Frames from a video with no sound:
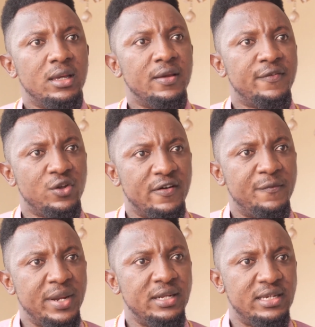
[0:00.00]
If you
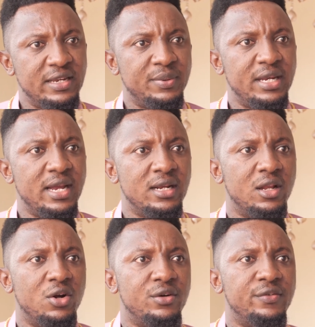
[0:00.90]
have been deeply
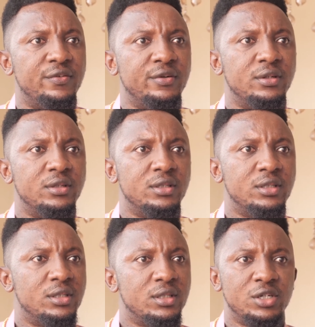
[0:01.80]
in love,
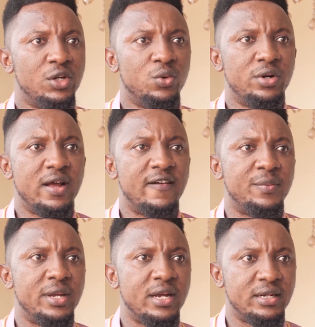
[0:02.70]
you wouldn't
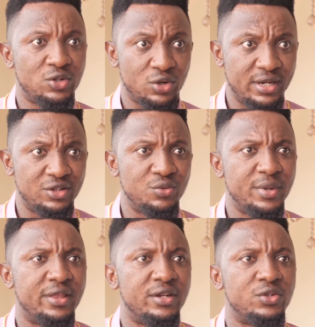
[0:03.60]
have been here talking to
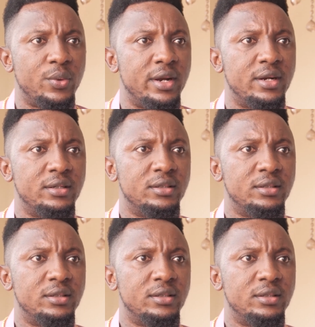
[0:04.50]
me this way.